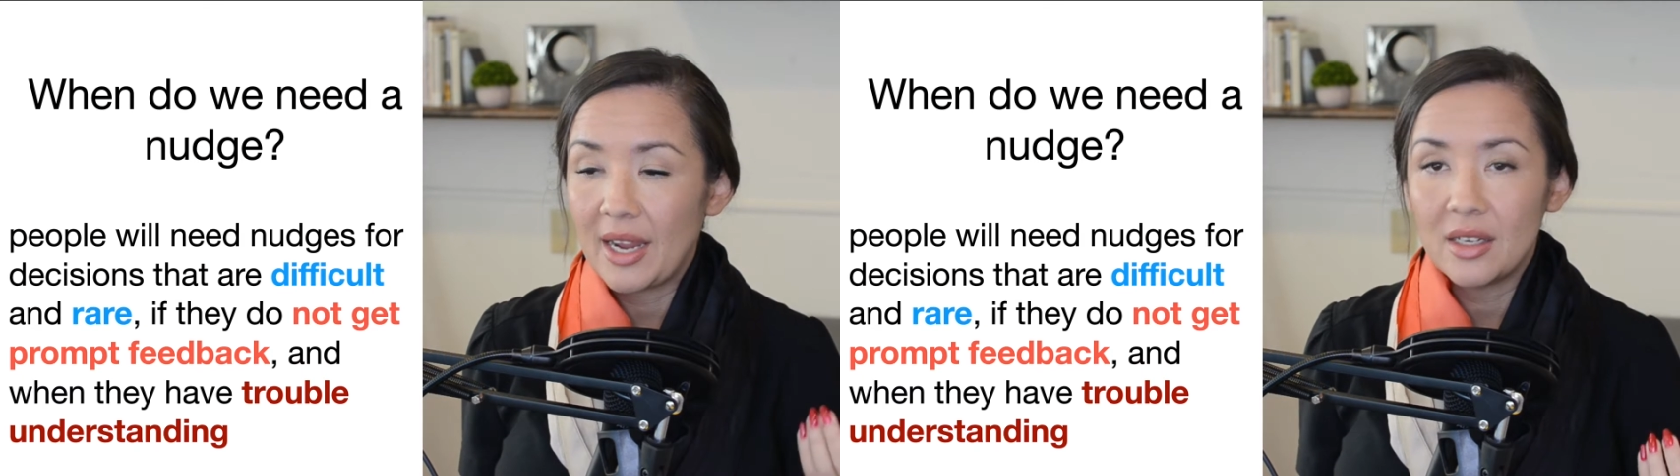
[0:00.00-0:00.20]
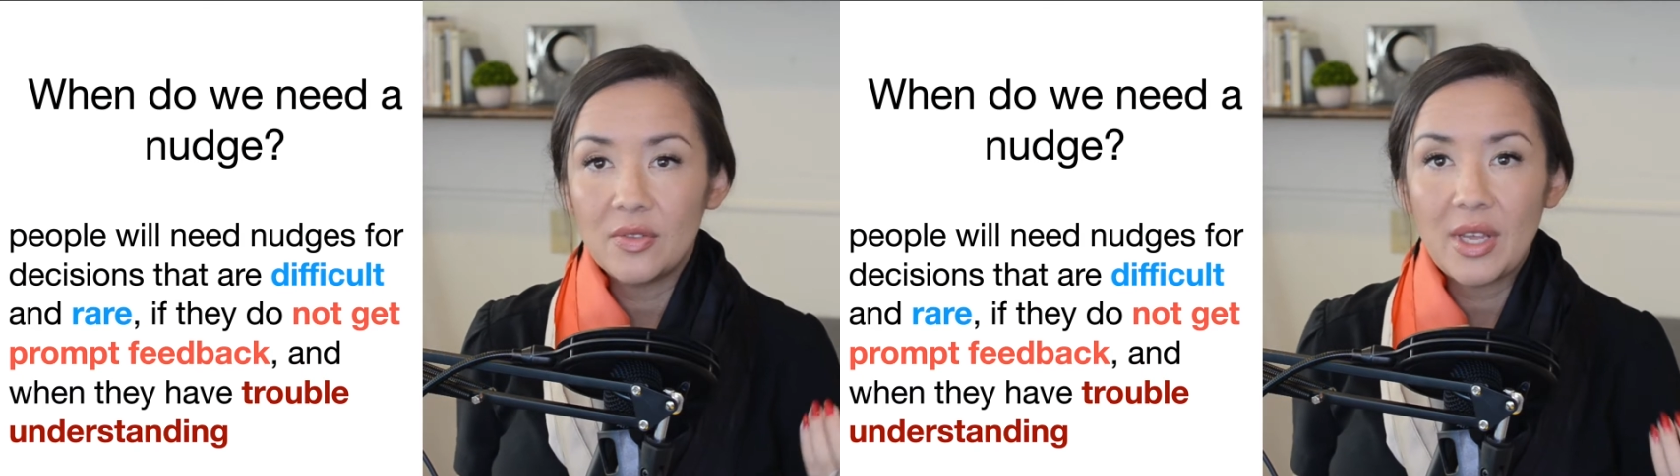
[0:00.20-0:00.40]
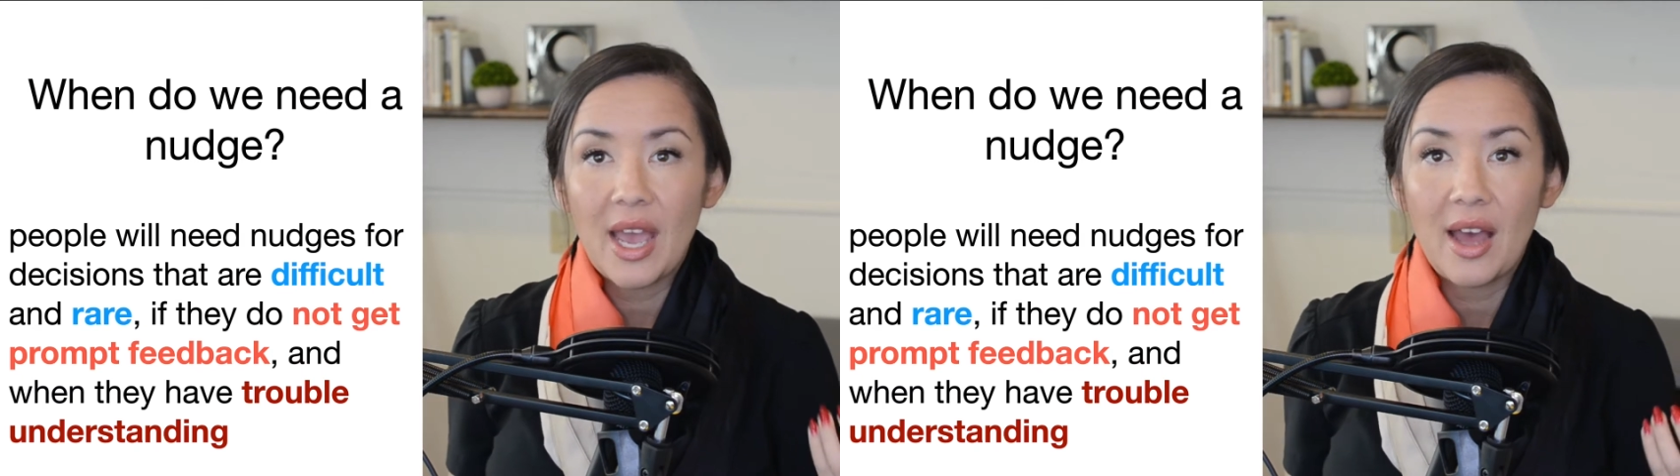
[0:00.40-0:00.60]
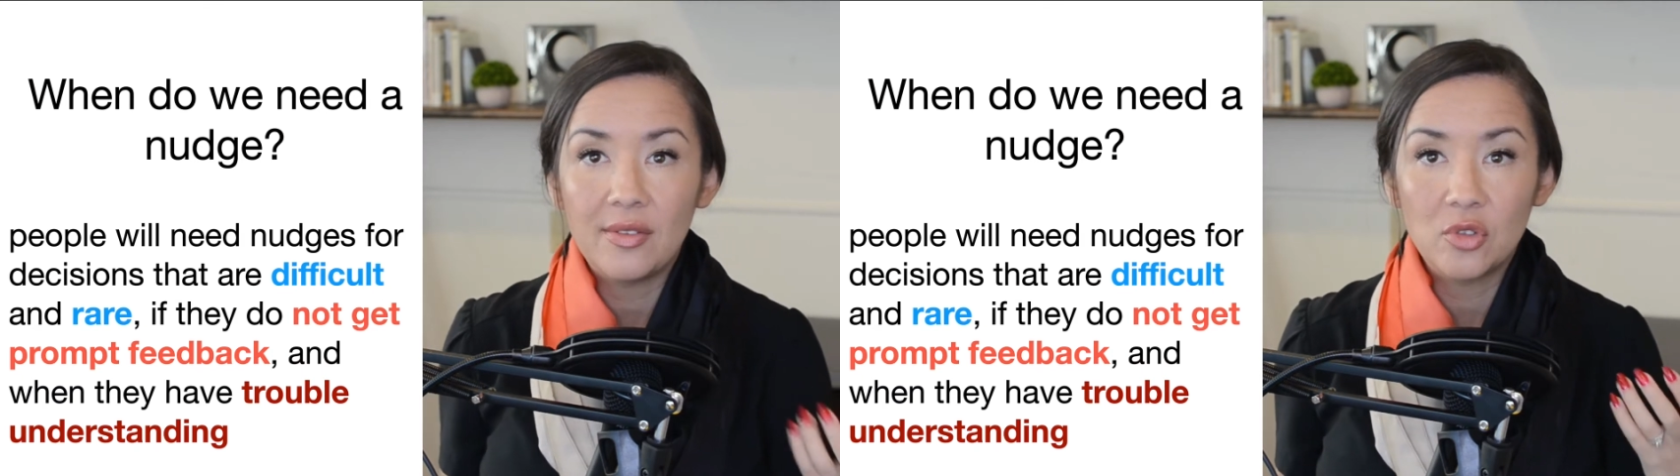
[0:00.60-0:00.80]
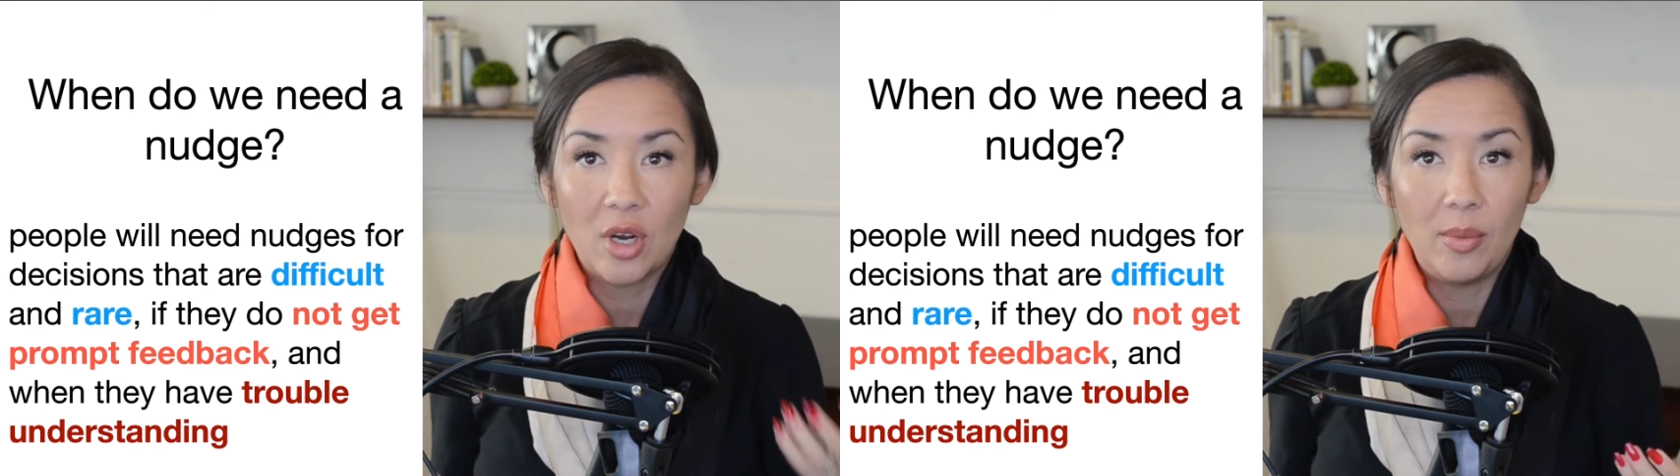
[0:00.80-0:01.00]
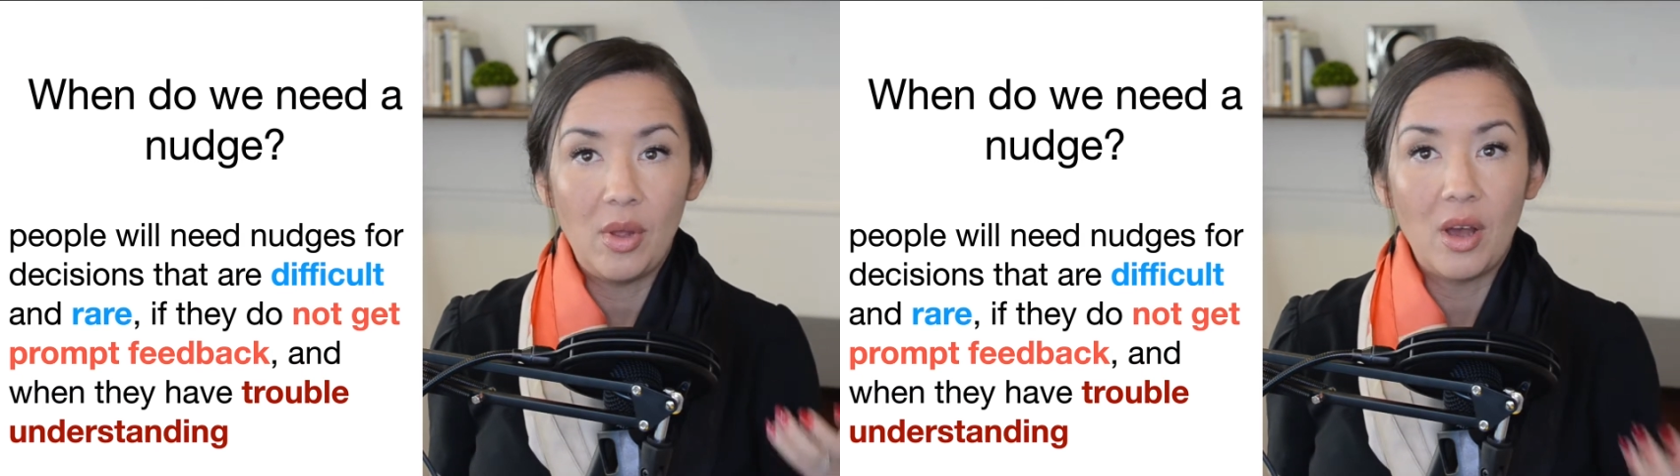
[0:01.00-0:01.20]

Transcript: and if they have trouble